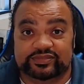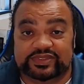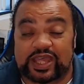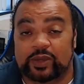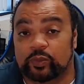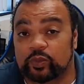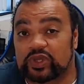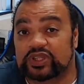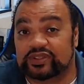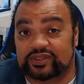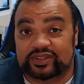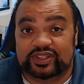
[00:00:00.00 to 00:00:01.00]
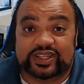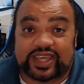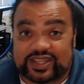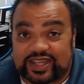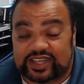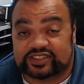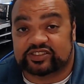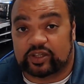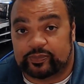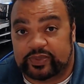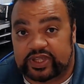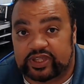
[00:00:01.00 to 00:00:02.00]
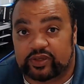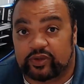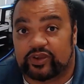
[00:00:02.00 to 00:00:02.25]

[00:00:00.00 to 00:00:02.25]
that wouldn't look at XRP